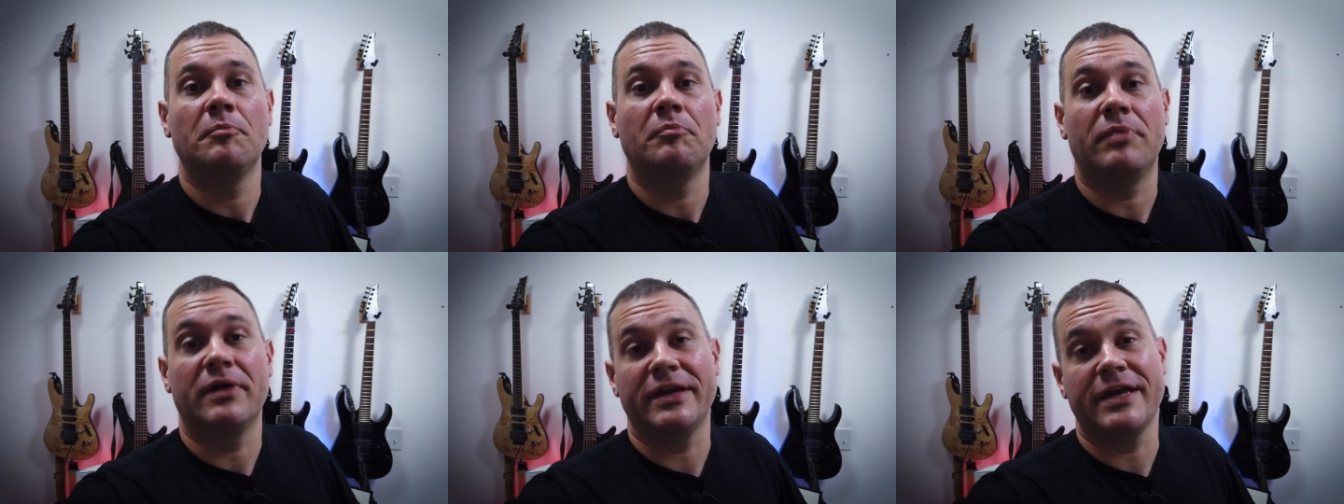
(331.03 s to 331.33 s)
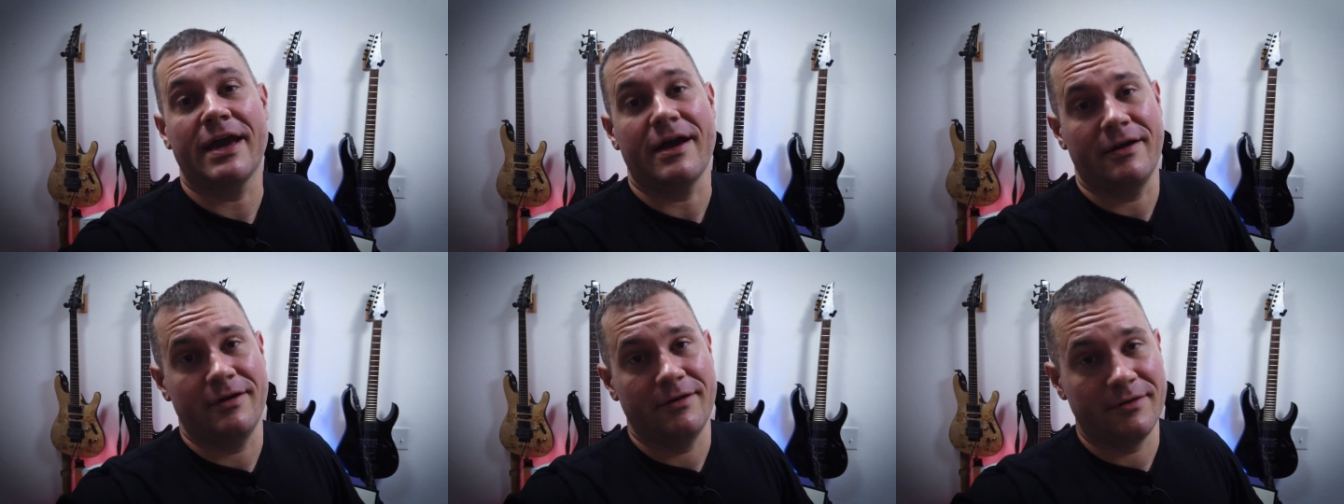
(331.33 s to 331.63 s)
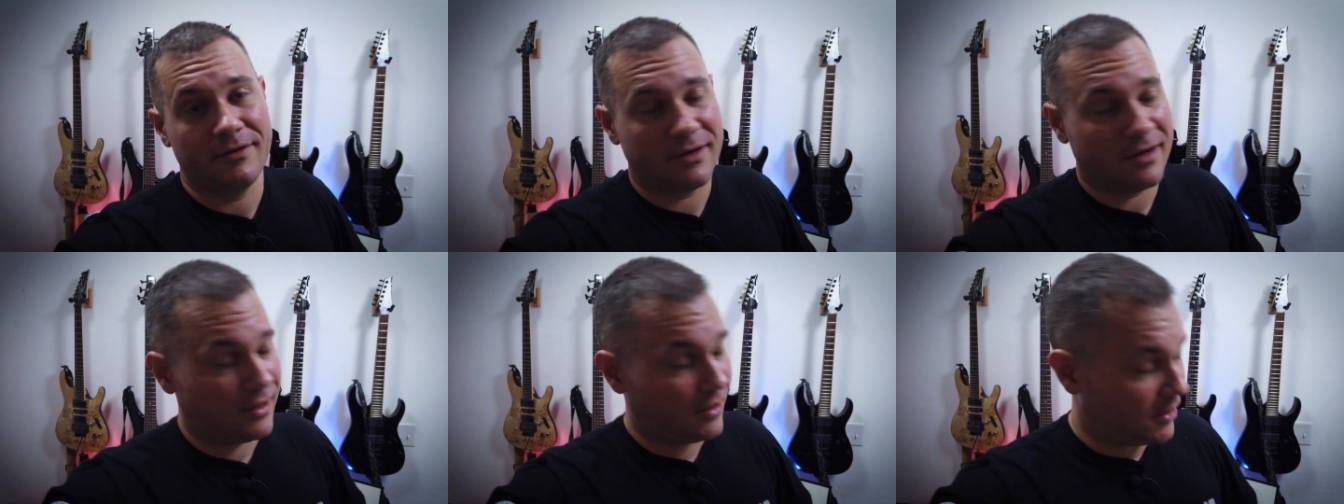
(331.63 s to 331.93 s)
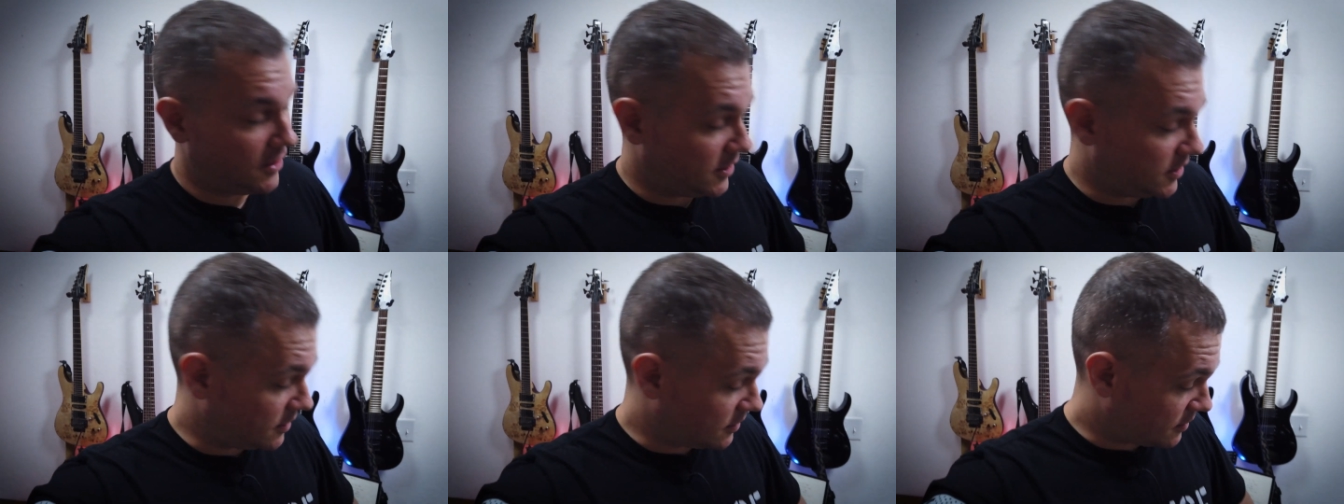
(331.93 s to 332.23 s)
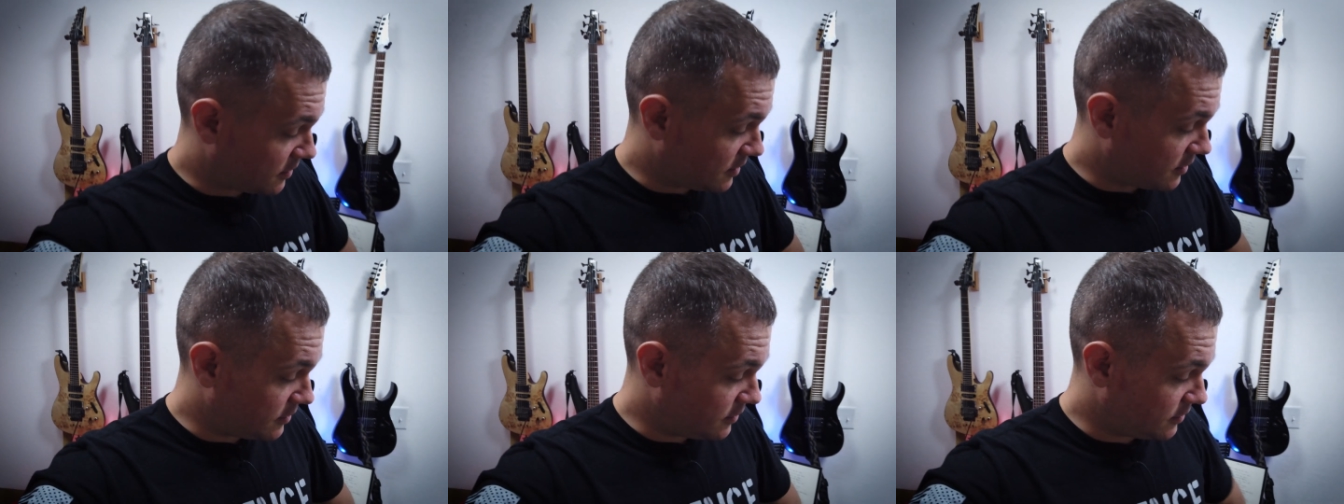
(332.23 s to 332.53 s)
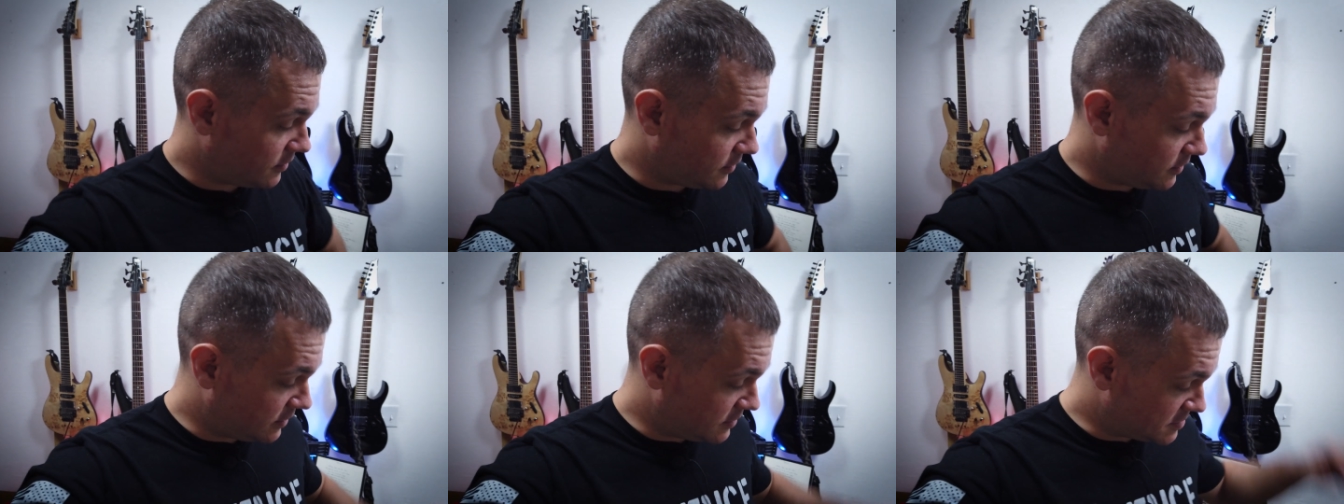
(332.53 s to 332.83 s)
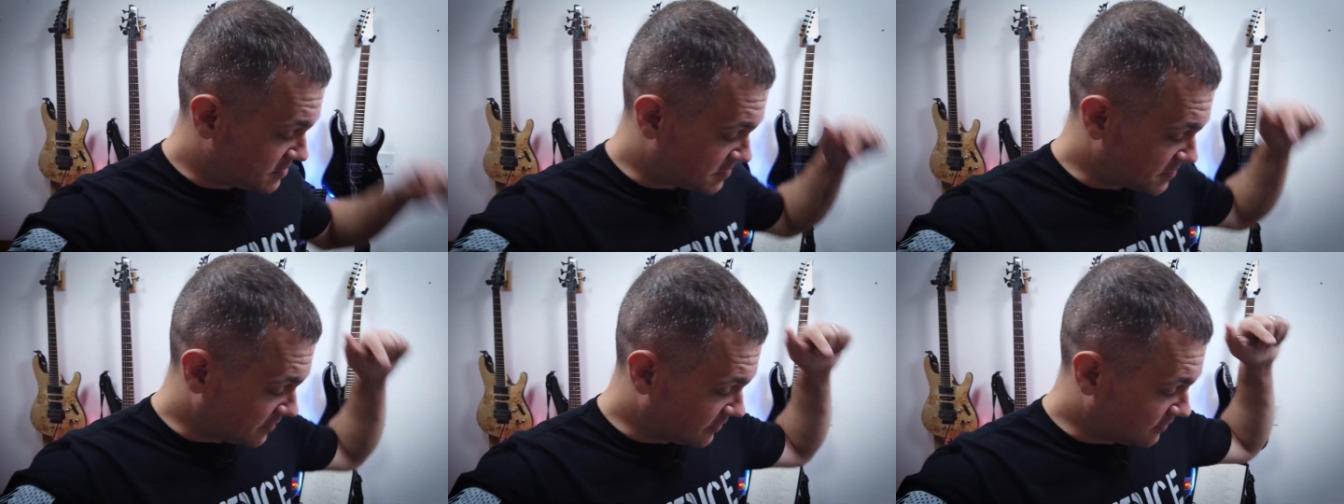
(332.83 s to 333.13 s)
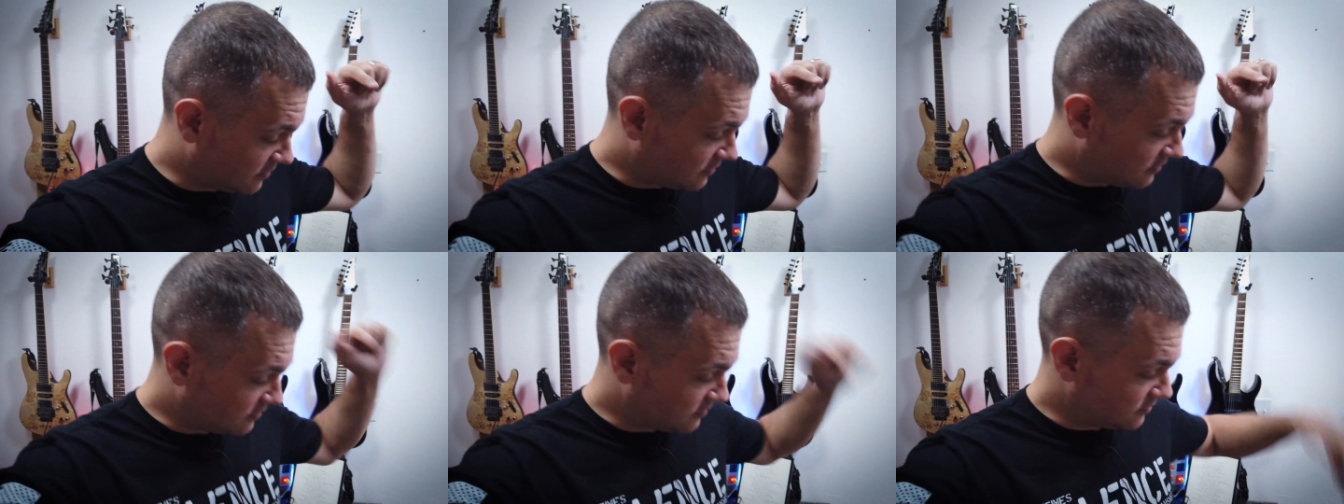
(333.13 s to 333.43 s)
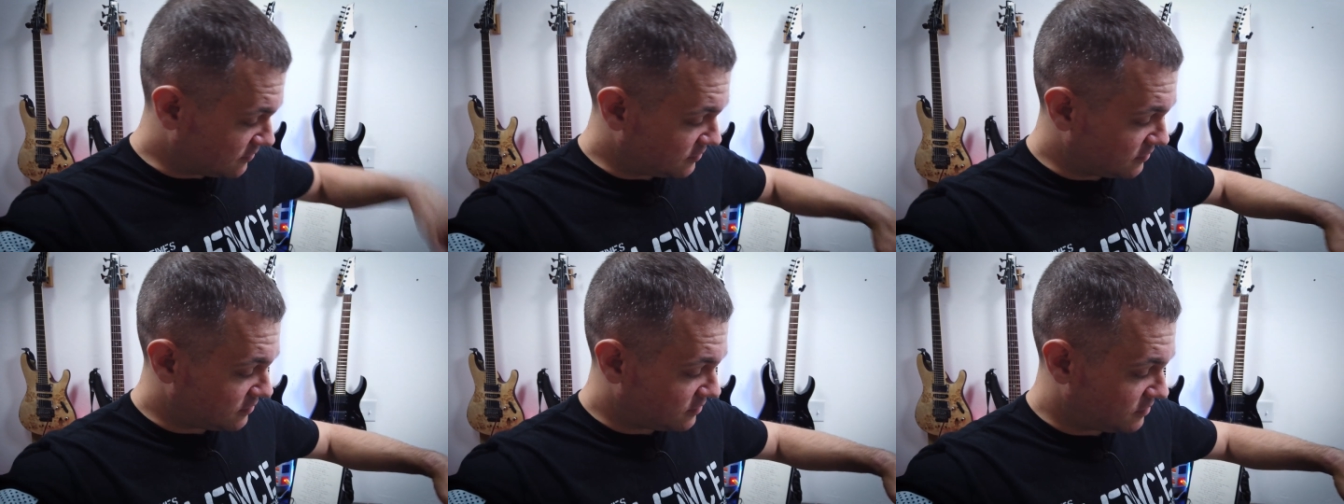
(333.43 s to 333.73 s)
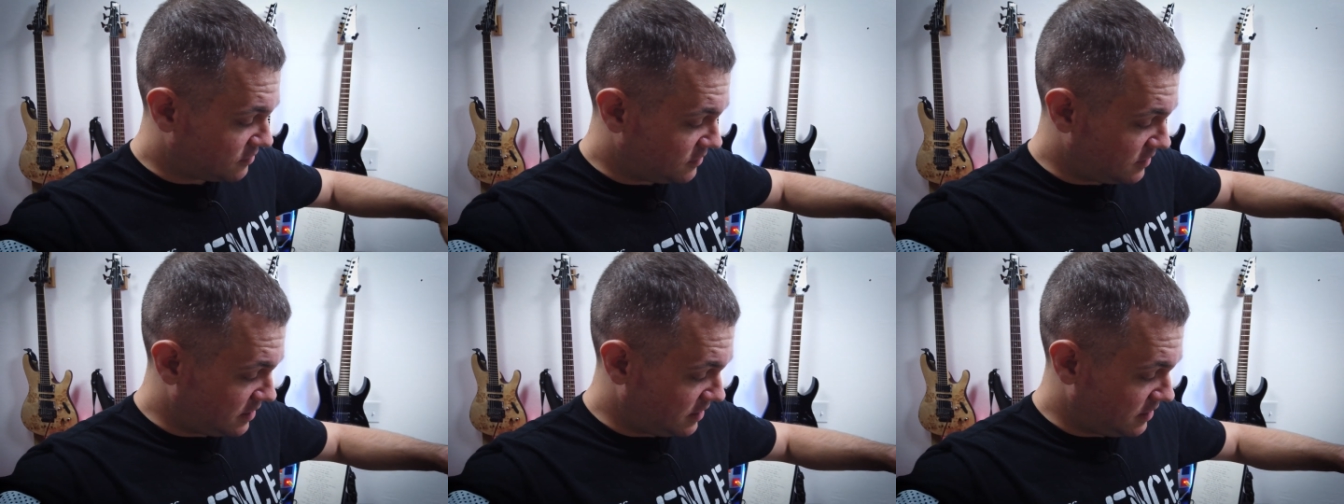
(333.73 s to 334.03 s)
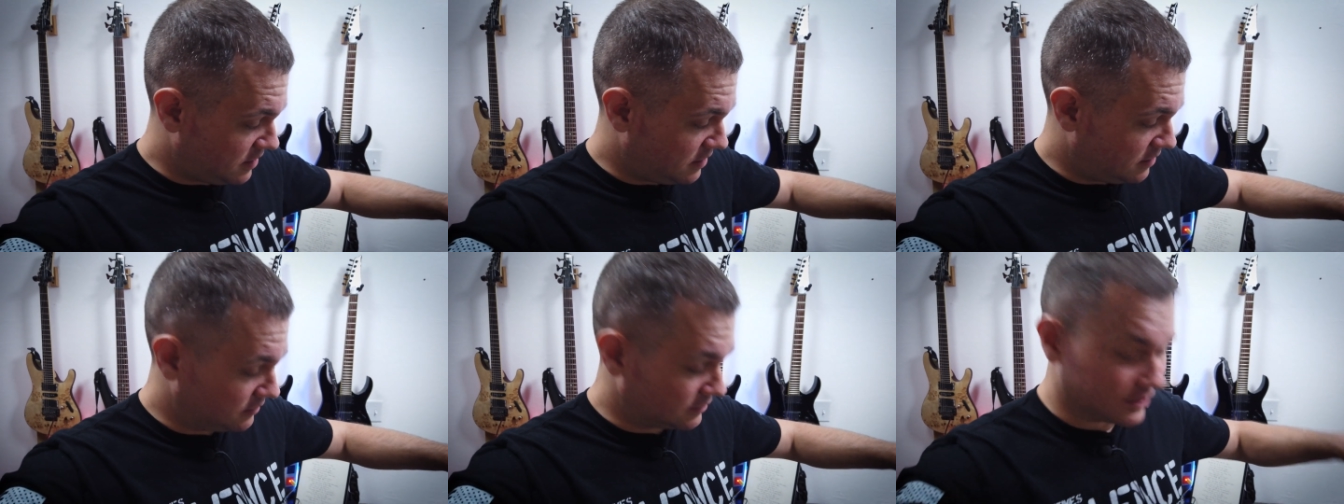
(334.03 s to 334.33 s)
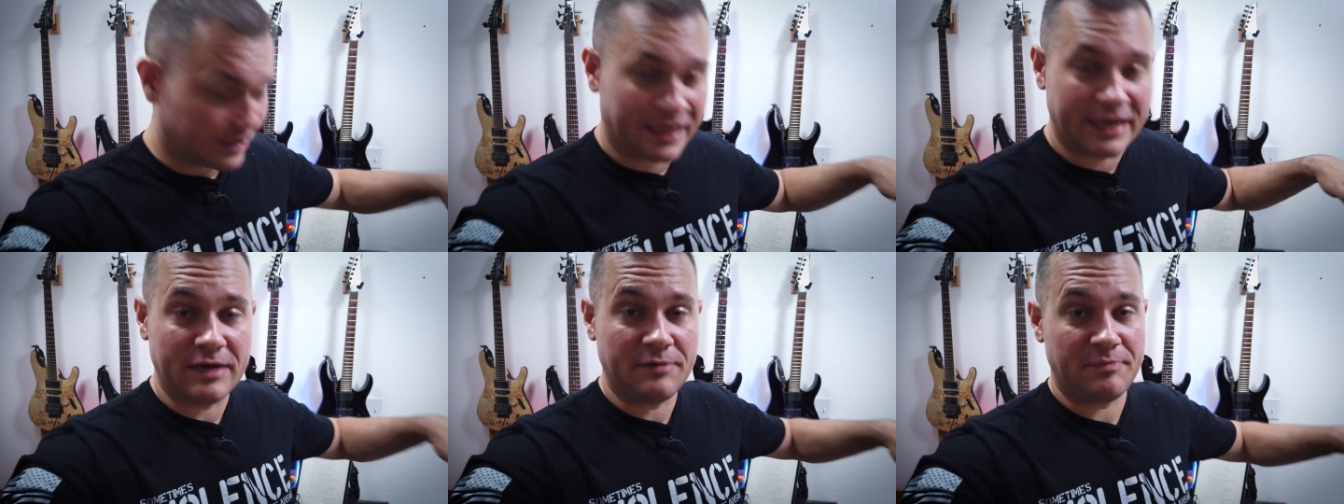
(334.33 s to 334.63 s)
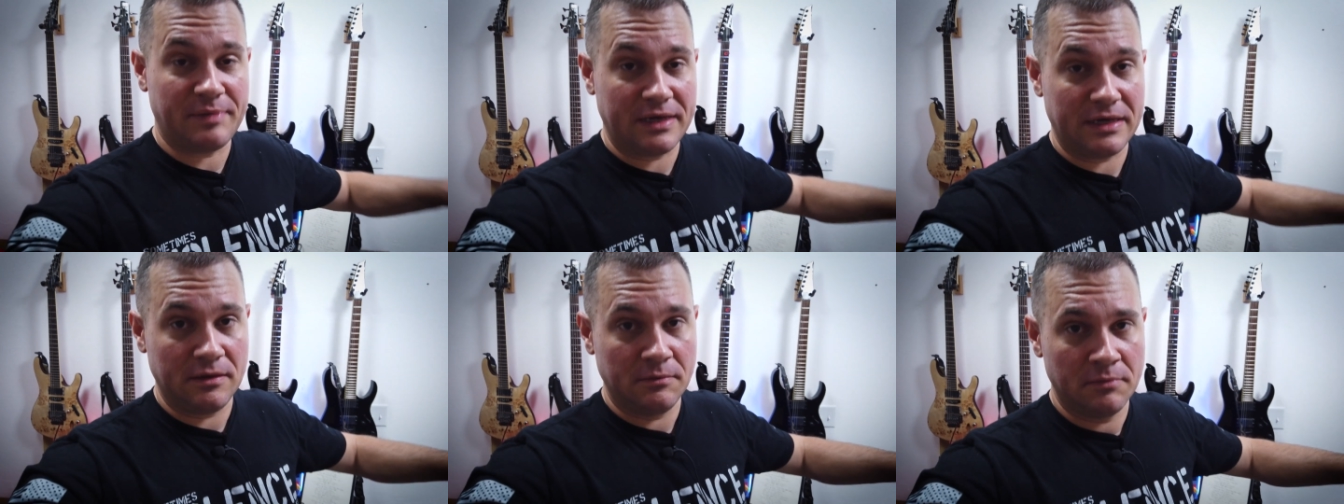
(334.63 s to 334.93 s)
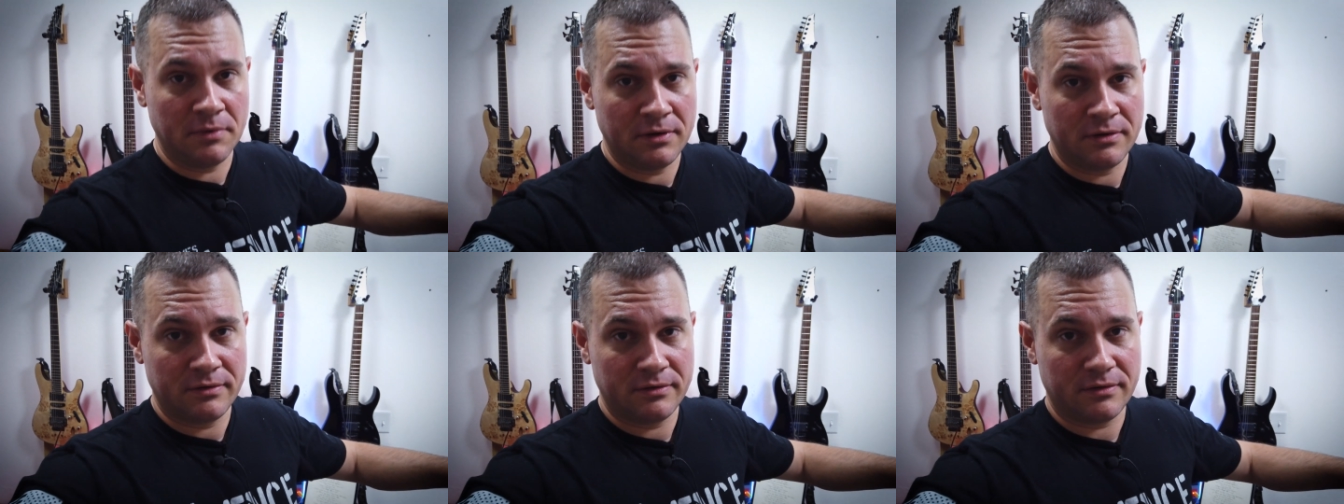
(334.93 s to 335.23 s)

But yeah, uh, gonna install the LiteBeam,